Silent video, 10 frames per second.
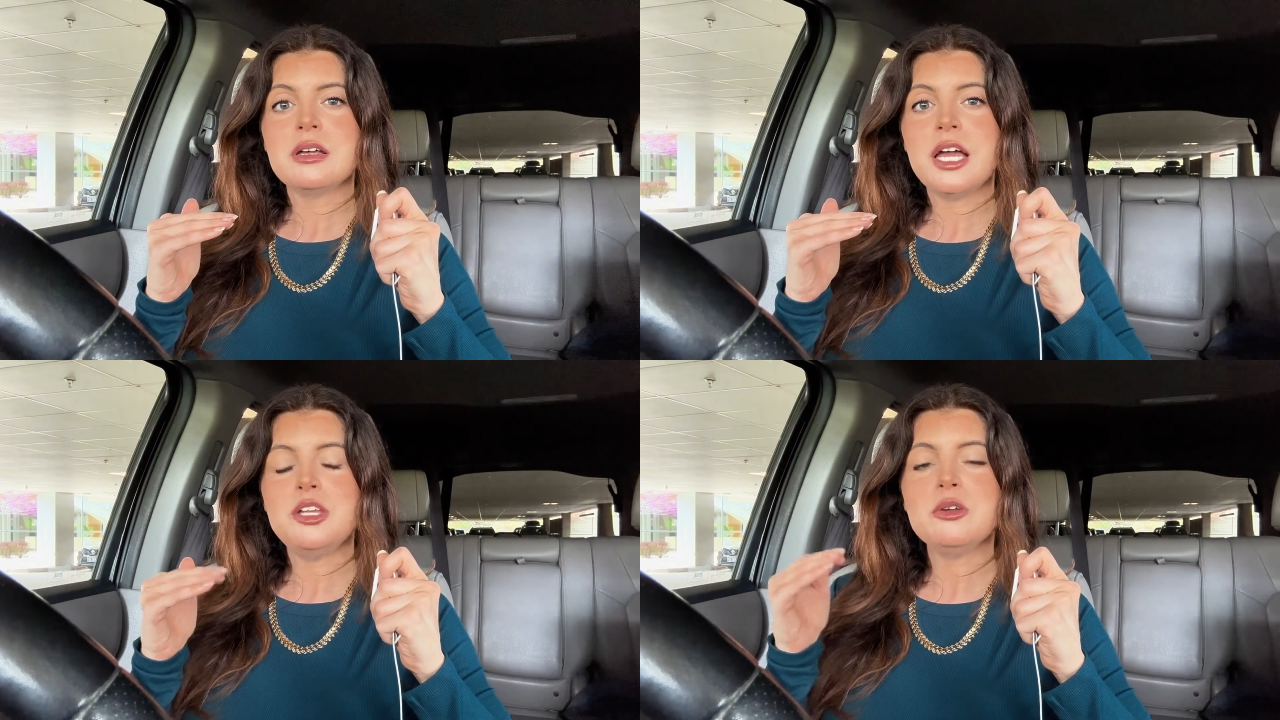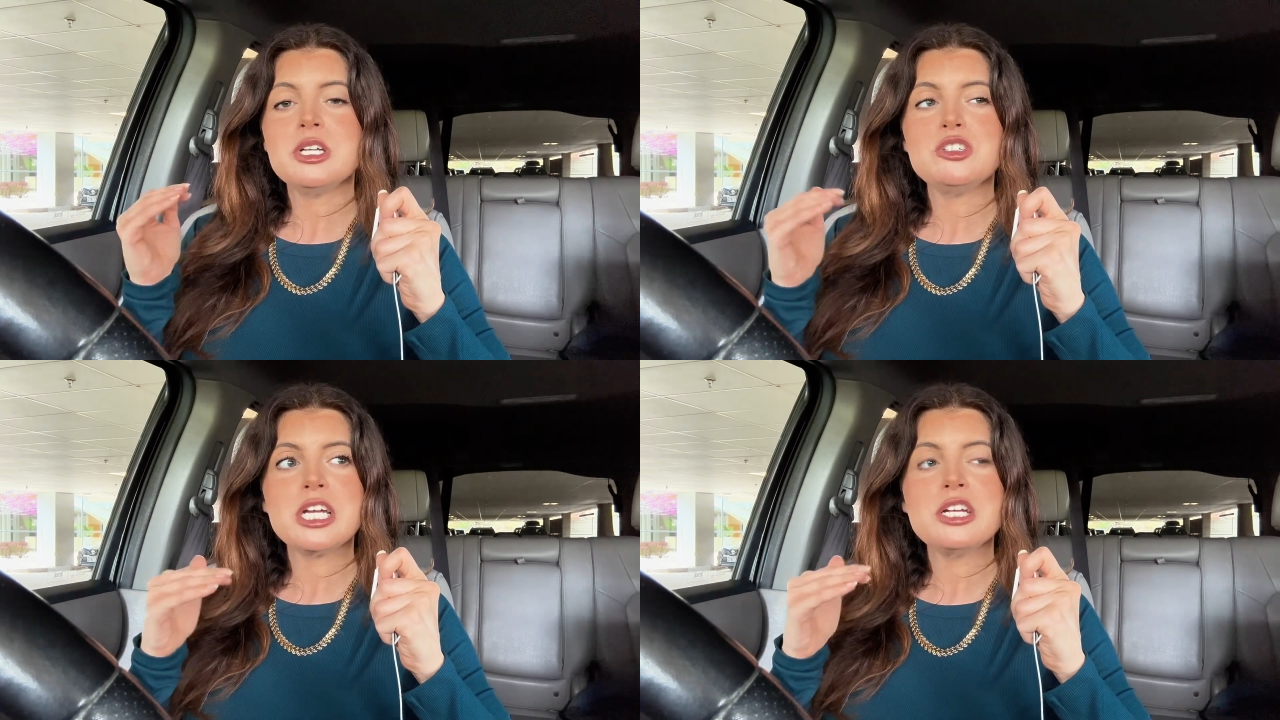And you can
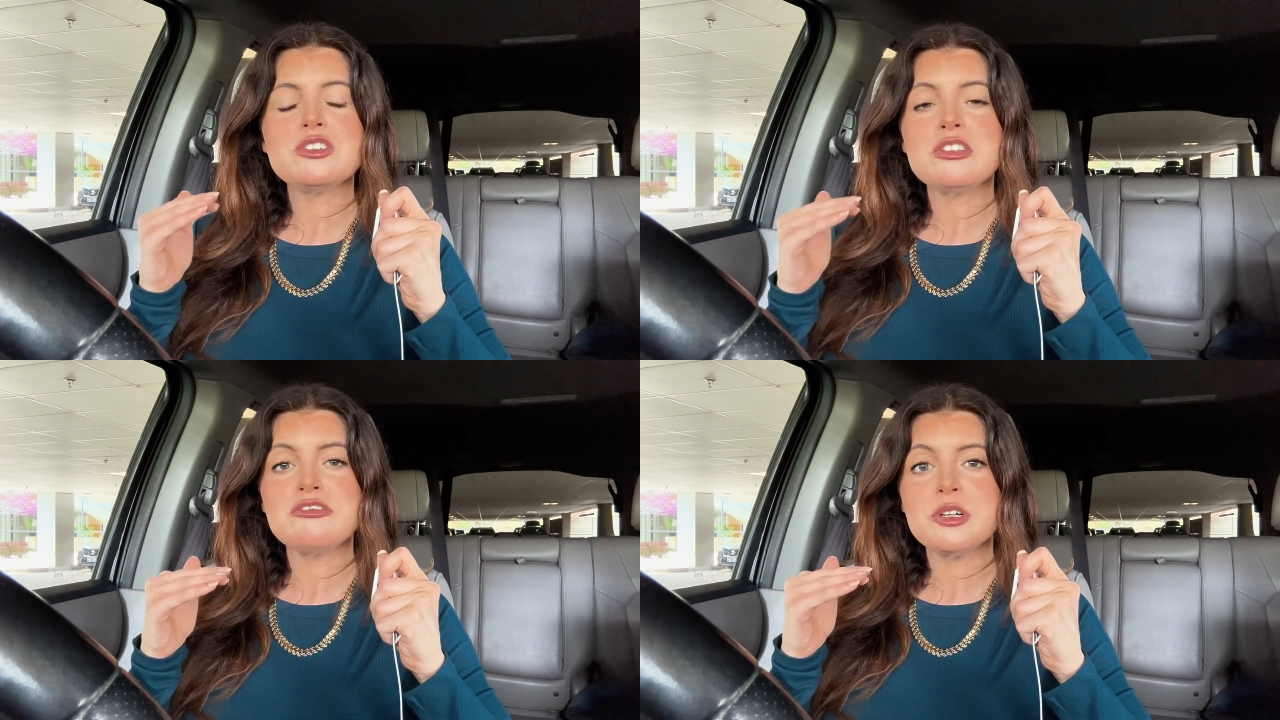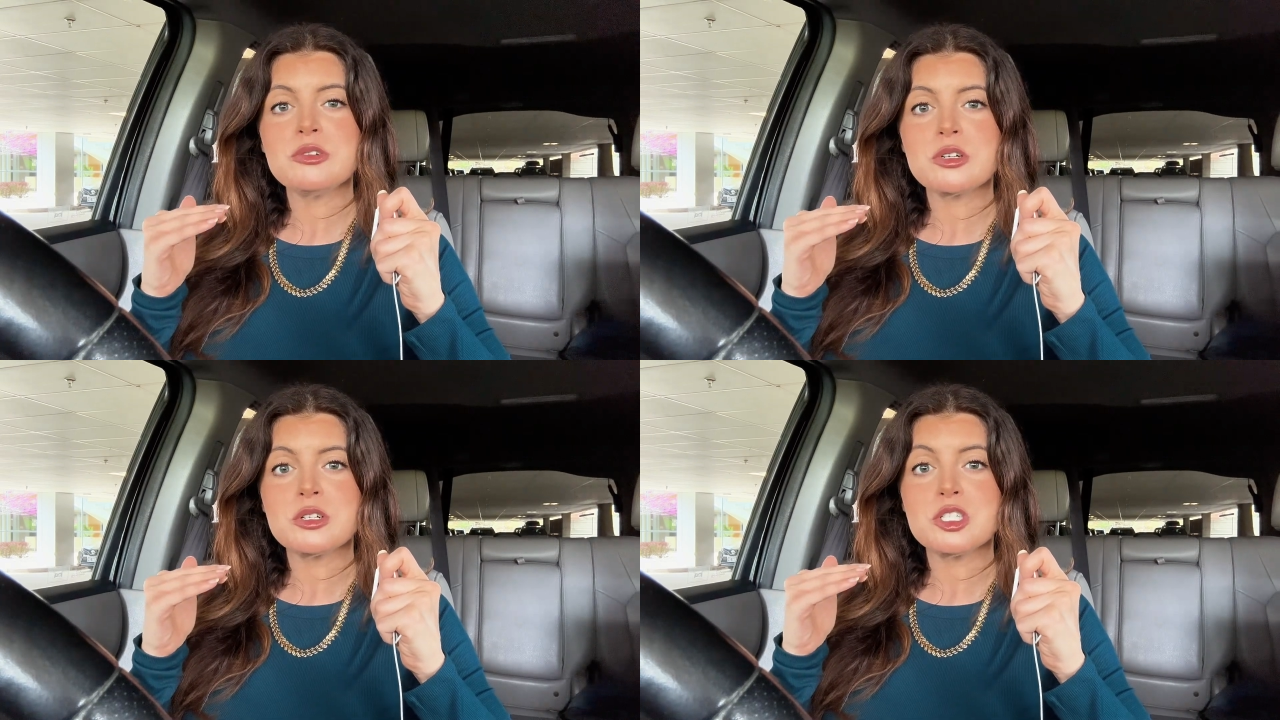change the
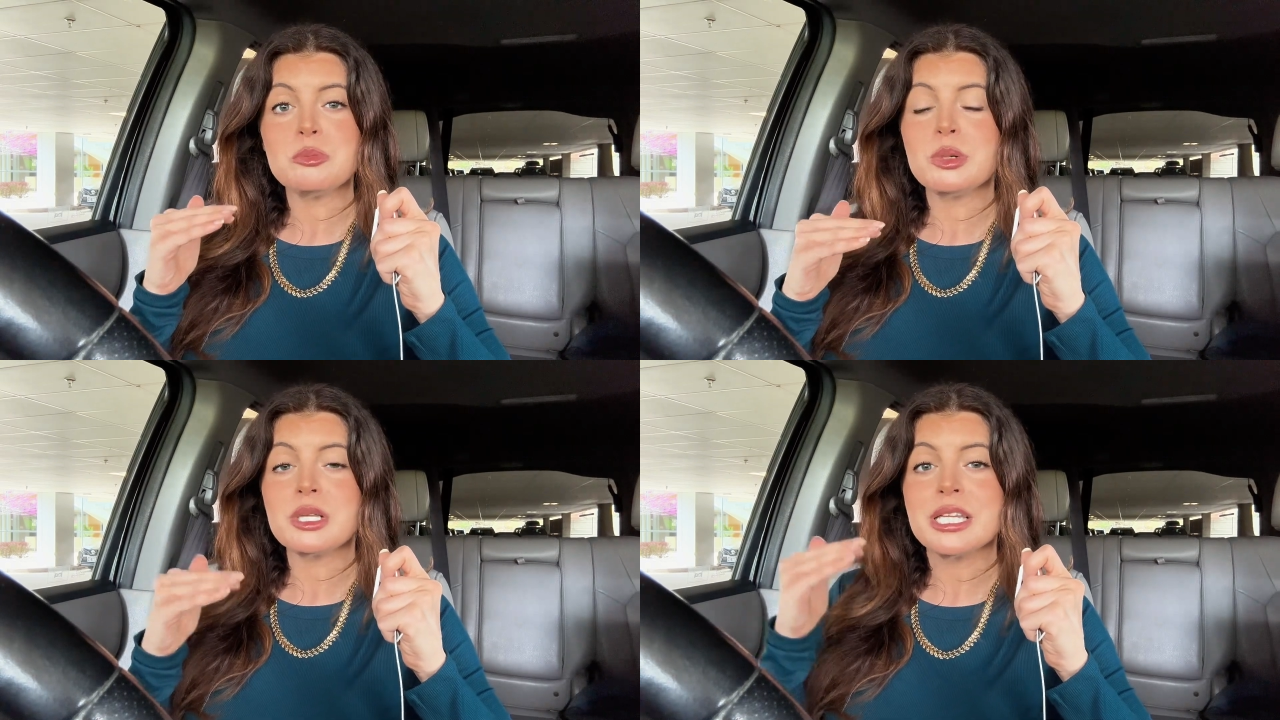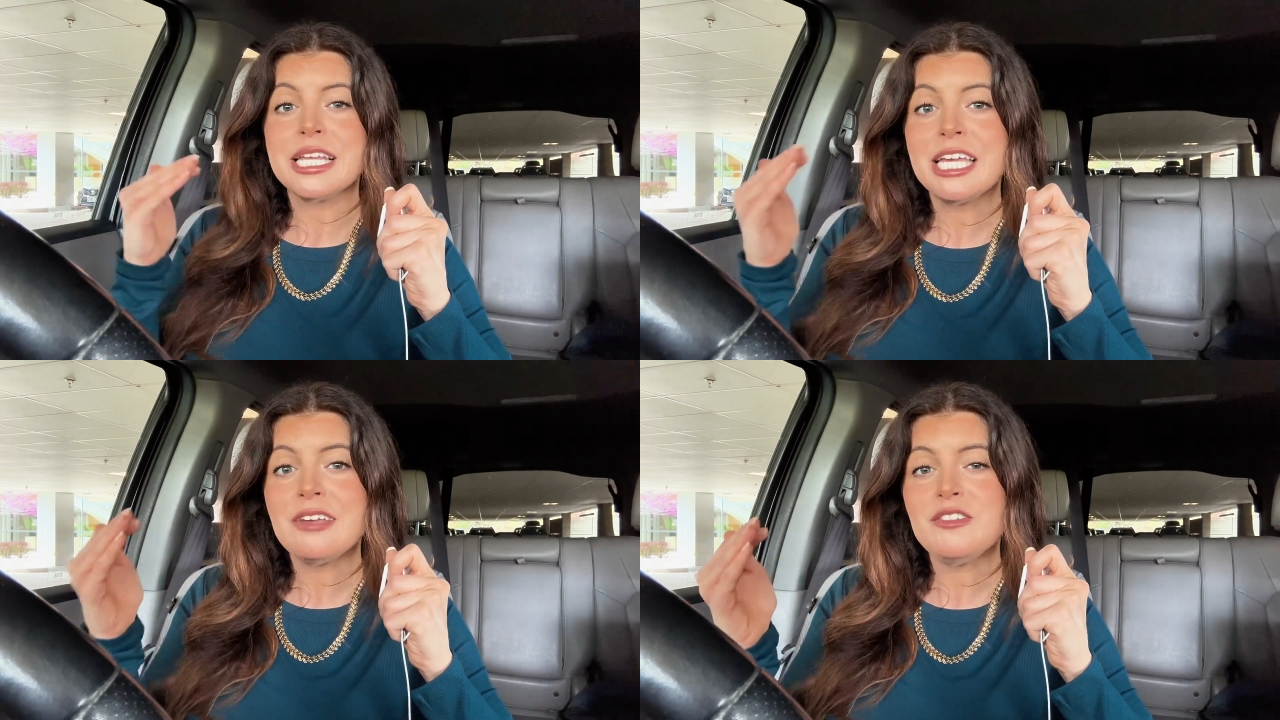filter to
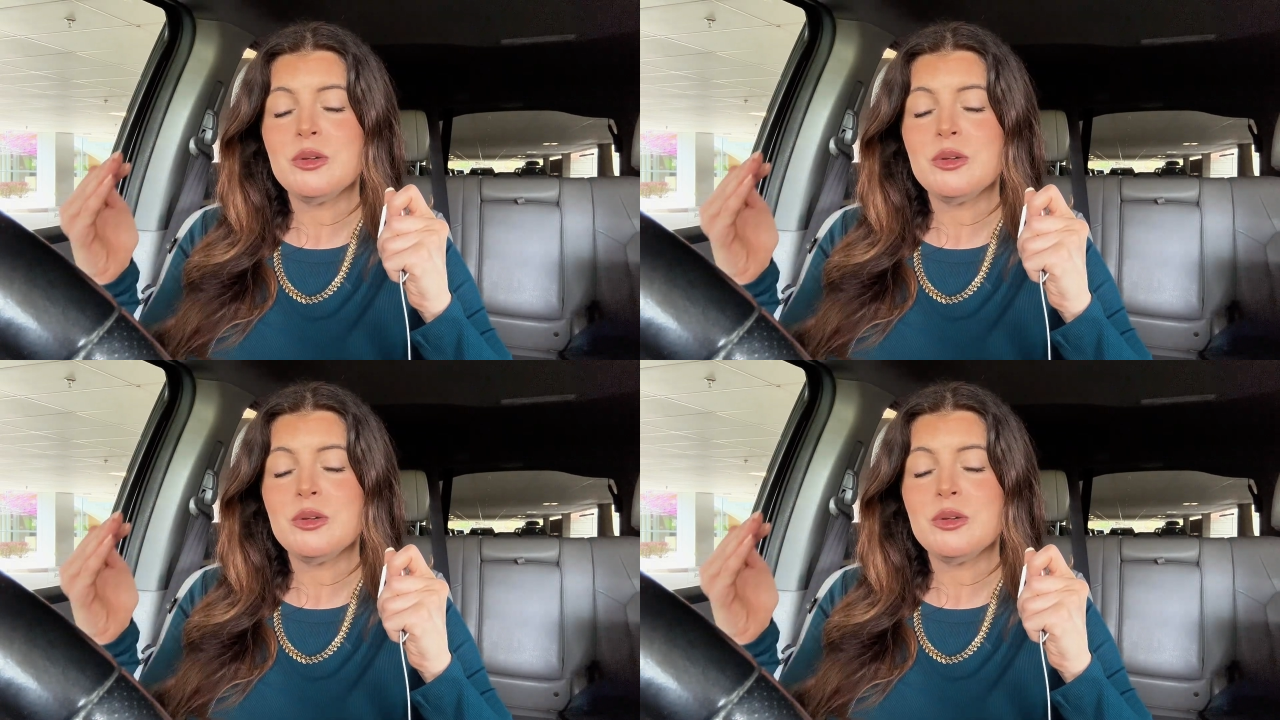believe you